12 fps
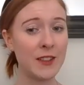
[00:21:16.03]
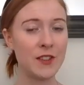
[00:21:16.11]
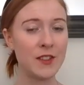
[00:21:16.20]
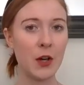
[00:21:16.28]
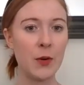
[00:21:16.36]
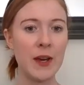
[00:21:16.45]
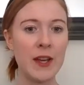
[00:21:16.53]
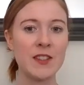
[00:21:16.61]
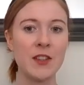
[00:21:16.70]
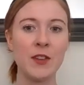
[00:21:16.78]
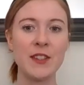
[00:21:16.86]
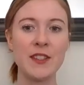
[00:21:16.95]
So it's
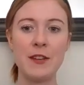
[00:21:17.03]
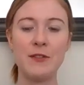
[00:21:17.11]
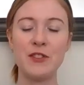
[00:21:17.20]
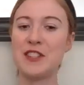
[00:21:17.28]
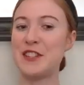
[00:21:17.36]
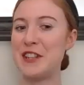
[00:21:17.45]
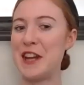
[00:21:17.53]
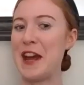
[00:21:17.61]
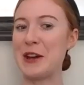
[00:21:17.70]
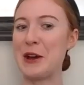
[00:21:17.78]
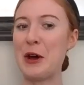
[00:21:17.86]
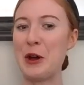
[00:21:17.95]
not as if just
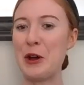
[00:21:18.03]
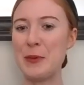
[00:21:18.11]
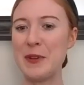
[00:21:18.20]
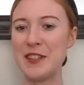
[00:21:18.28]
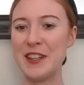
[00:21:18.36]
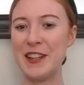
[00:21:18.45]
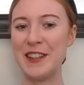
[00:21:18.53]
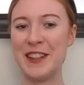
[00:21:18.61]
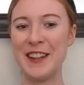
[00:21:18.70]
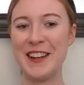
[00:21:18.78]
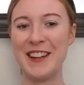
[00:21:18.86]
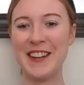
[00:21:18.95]
staying at home is a
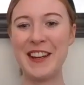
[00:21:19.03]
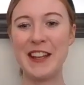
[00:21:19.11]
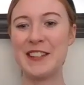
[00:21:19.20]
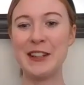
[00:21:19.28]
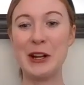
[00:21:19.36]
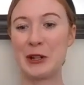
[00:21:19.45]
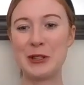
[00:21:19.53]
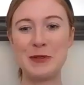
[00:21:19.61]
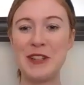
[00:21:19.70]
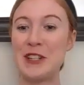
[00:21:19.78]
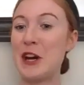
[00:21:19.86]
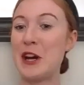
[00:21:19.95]

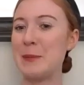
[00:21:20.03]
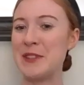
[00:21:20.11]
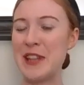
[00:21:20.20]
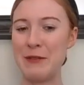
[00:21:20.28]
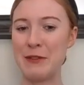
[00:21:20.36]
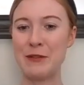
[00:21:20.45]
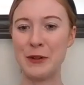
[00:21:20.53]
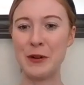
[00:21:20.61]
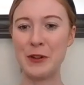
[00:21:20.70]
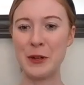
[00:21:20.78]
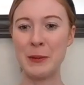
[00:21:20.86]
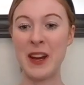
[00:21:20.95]
luxury time saver for them.